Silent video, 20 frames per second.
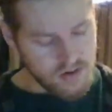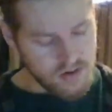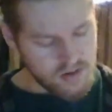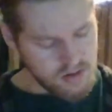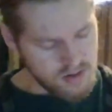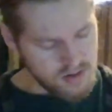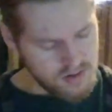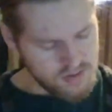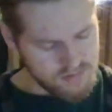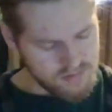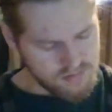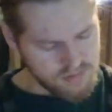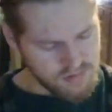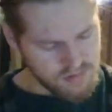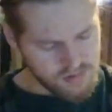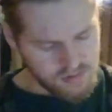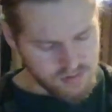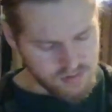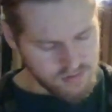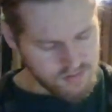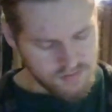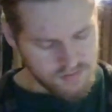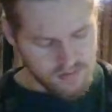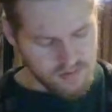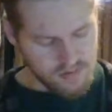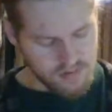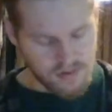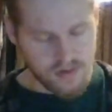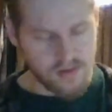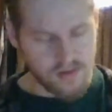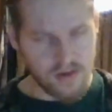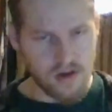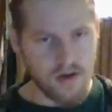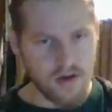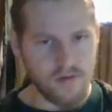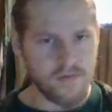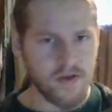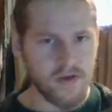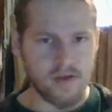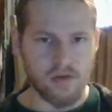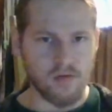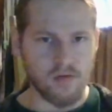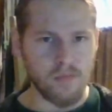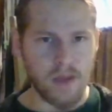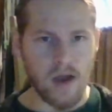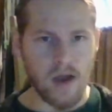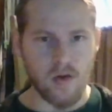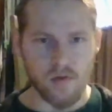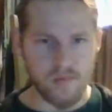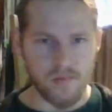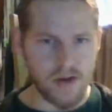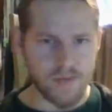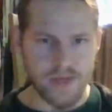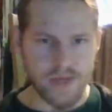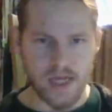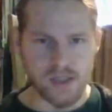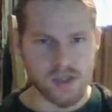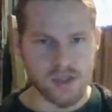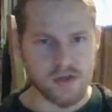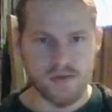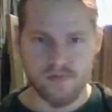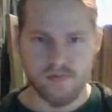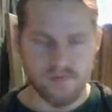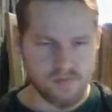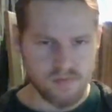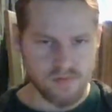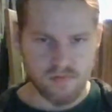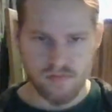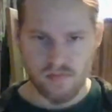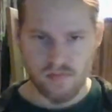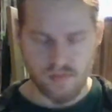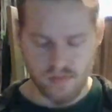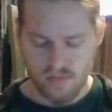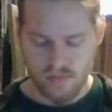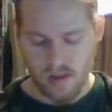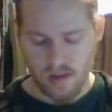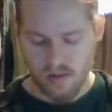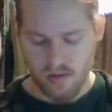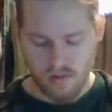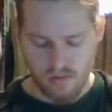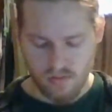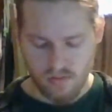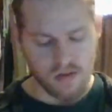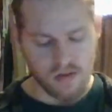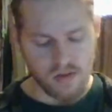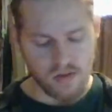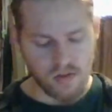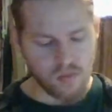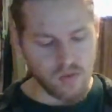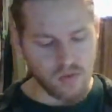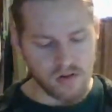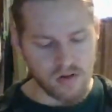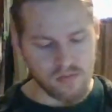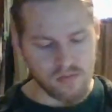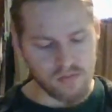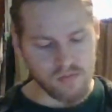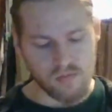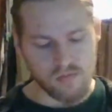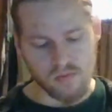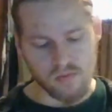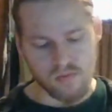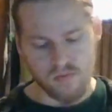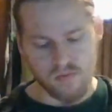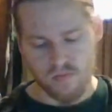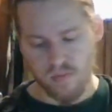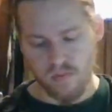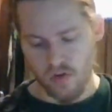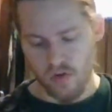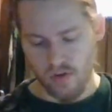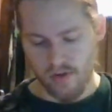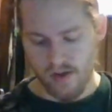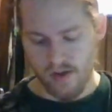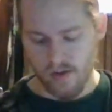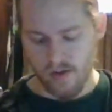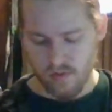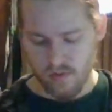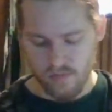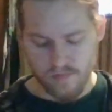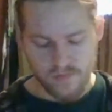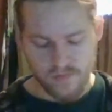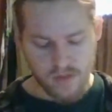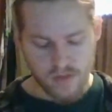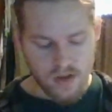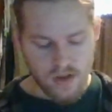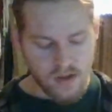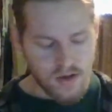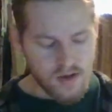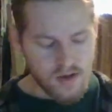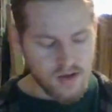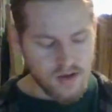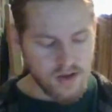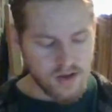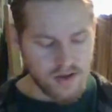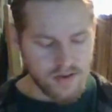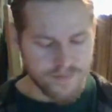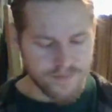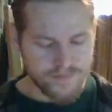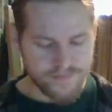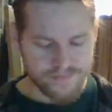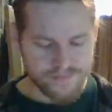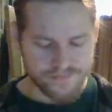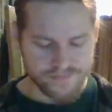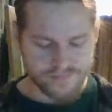a vessel powered by magic. That's what it boils down to. And